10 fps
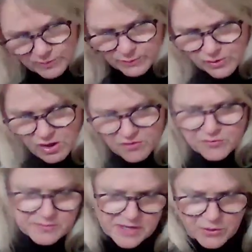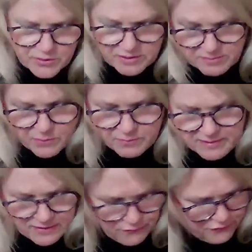We would call them gnocchi, but we're
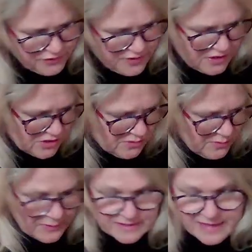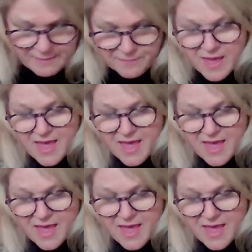being facetious when we did that.